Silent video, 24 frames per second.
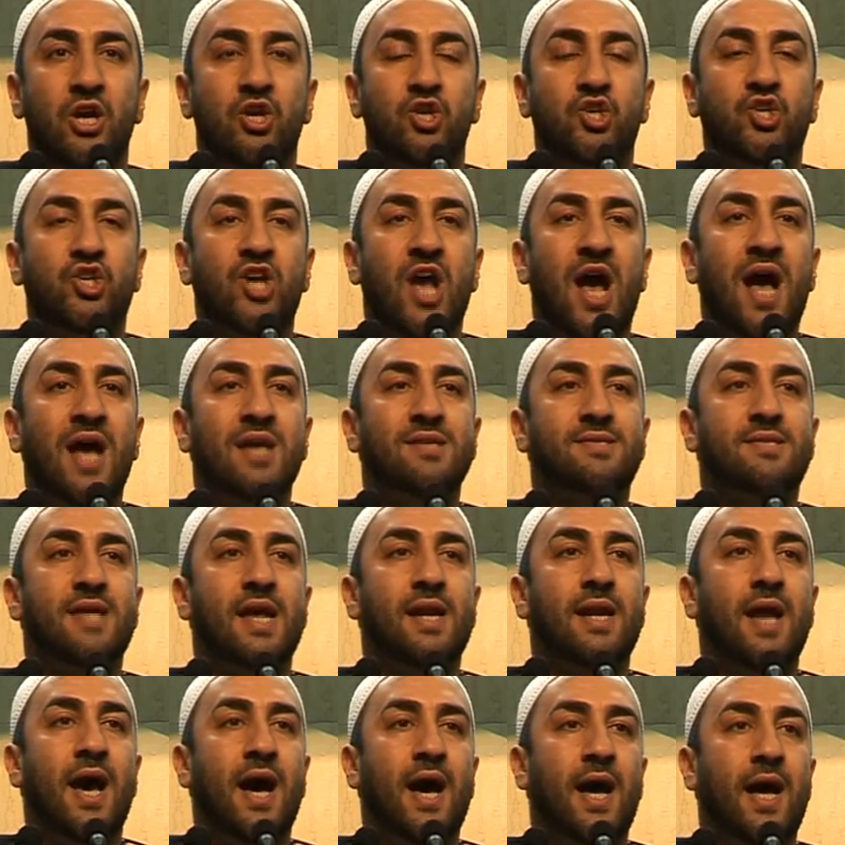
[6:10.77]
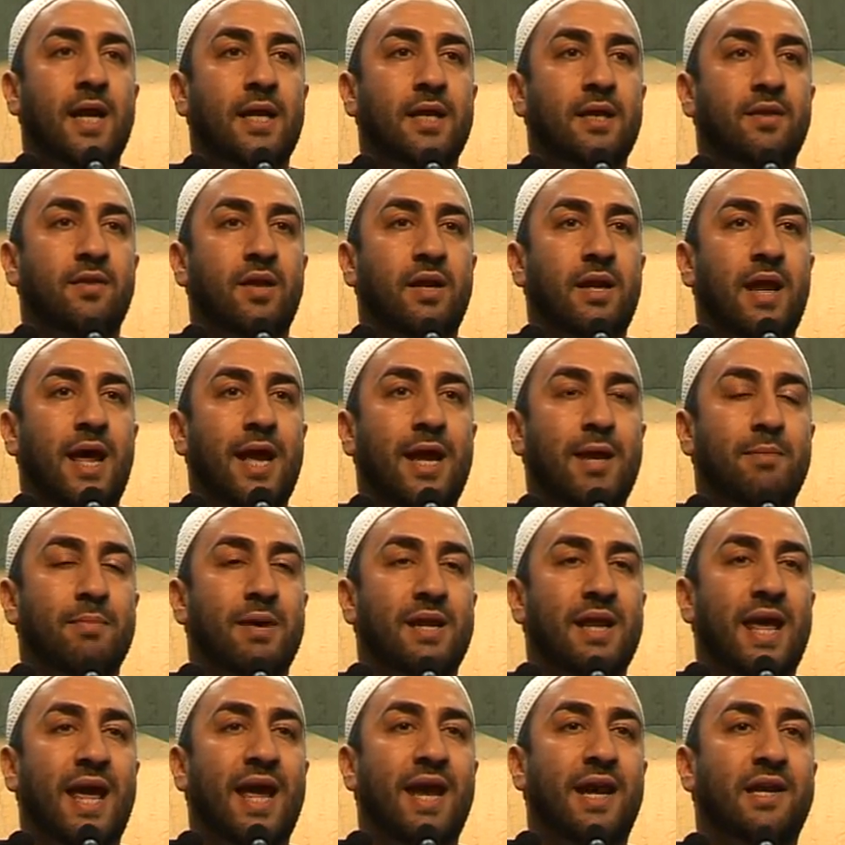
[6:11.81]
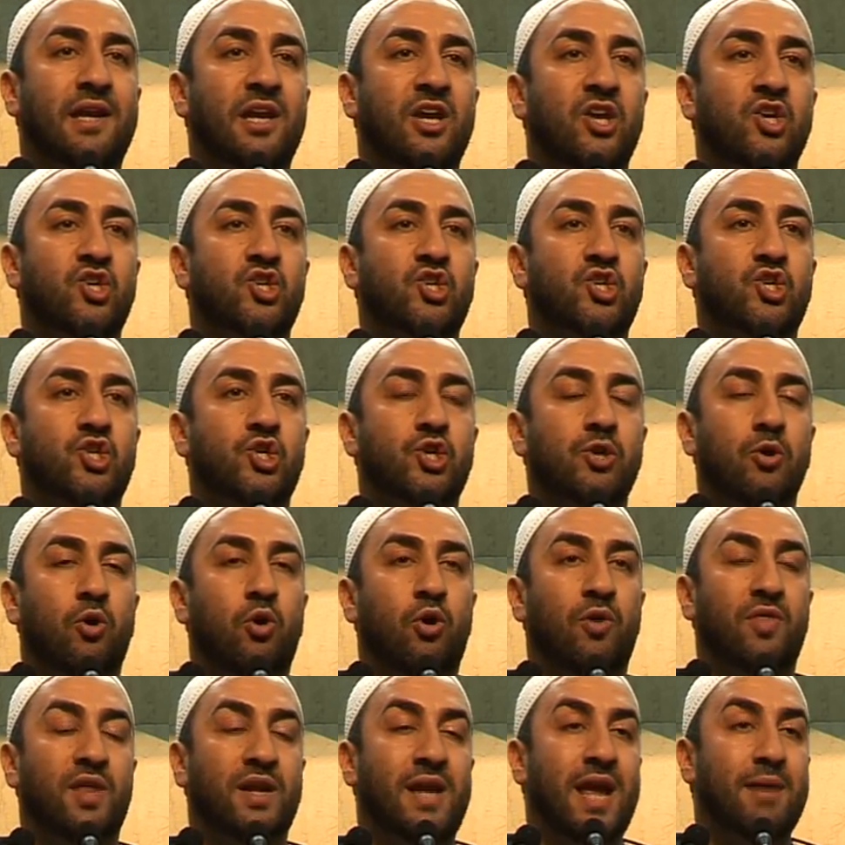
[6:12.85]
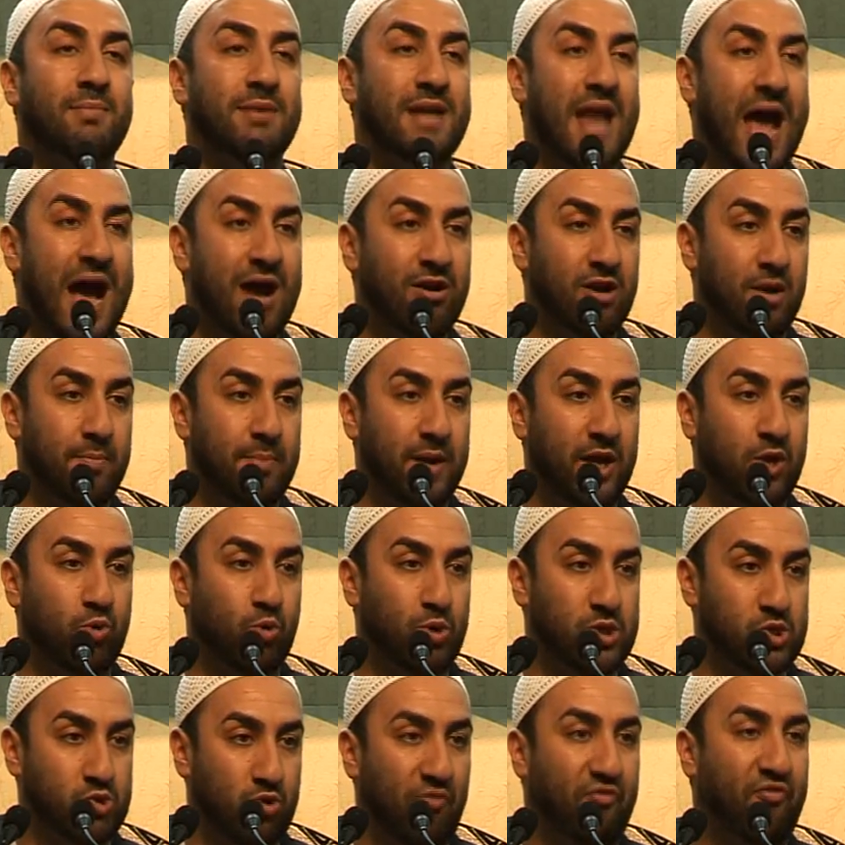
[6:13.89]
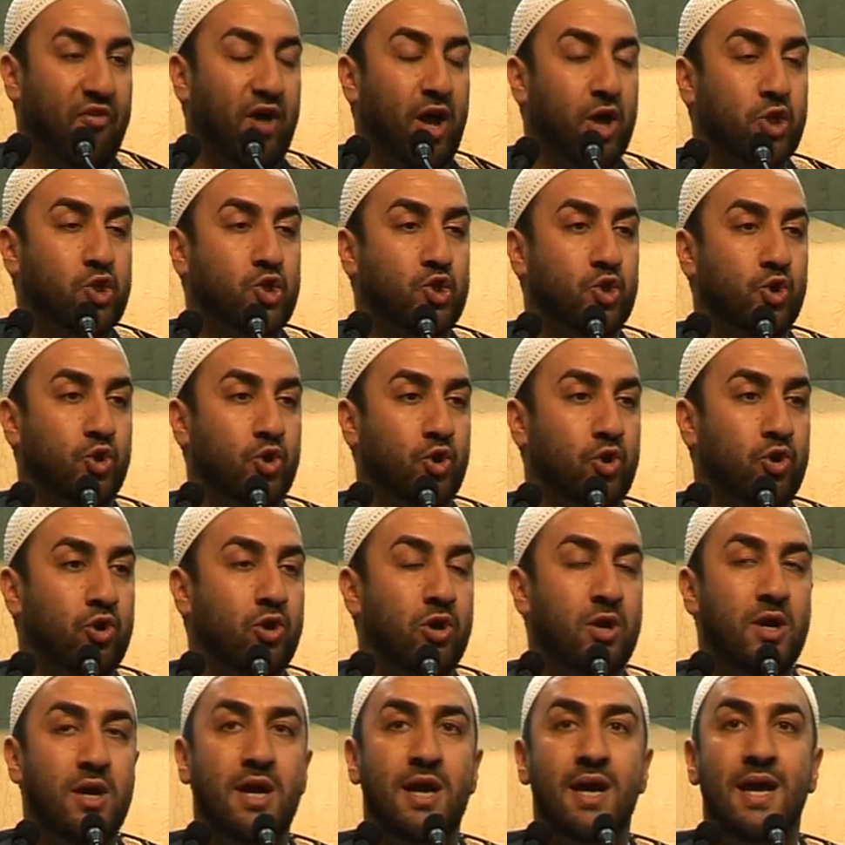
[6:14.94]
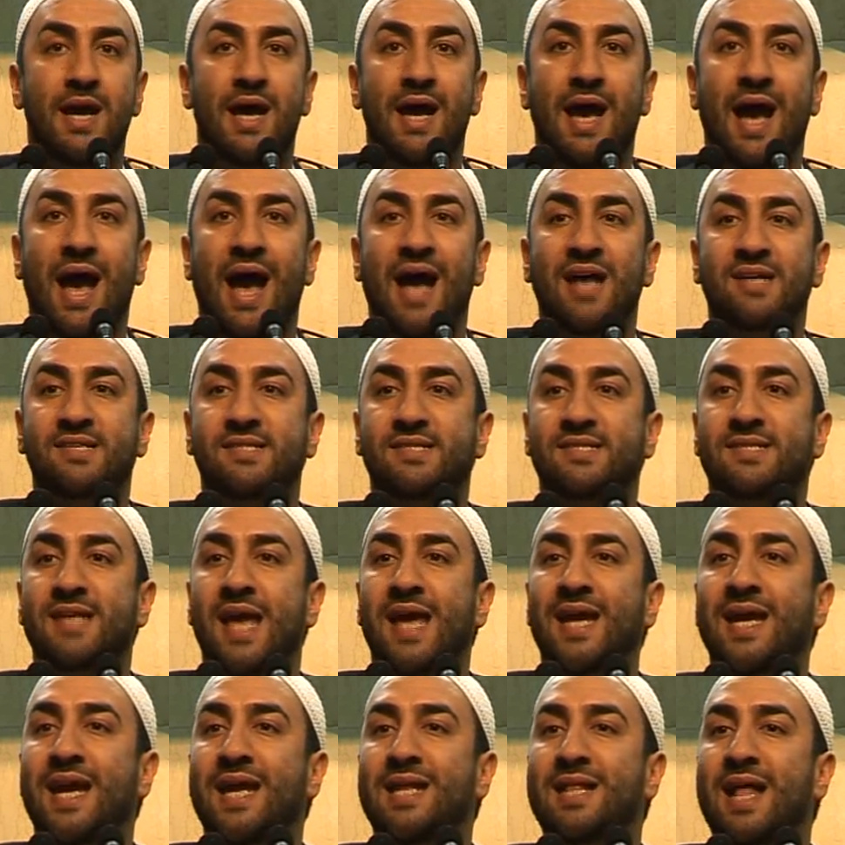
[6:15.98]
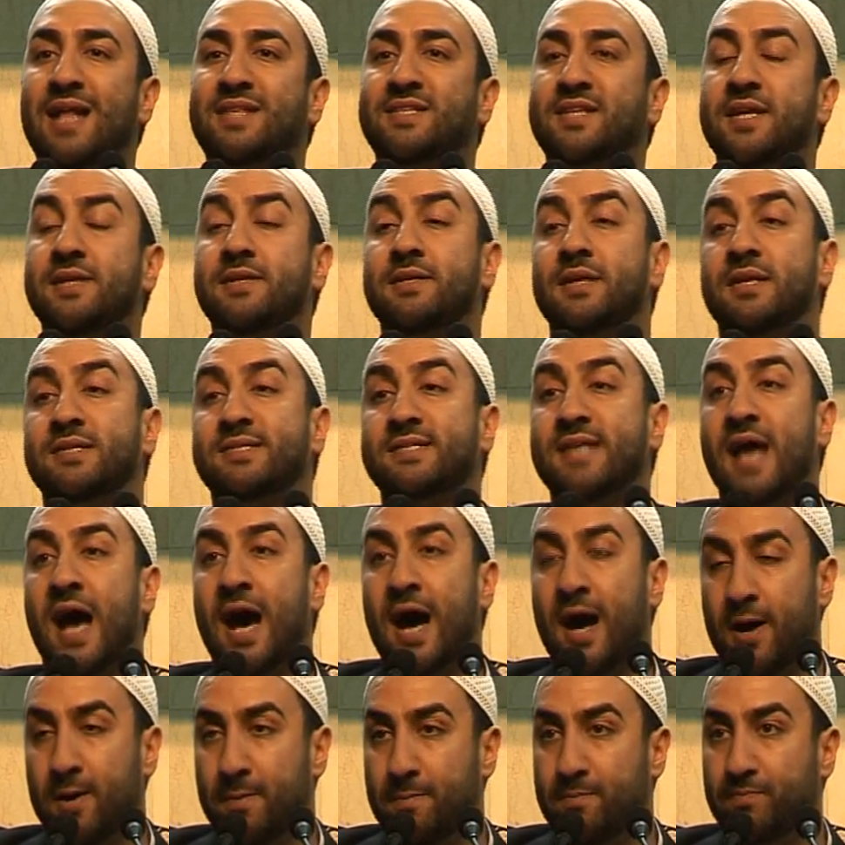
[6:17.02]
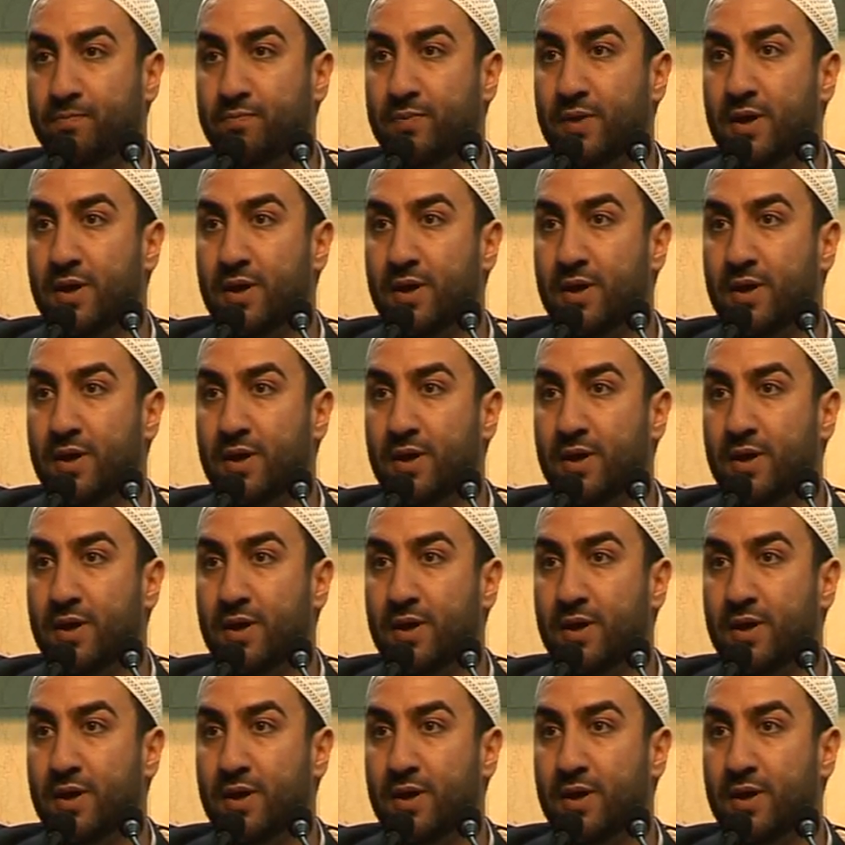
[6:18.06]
Shah Zanan, the name in English or the name in Arabic was referred to as Sayyidat al-Nisa.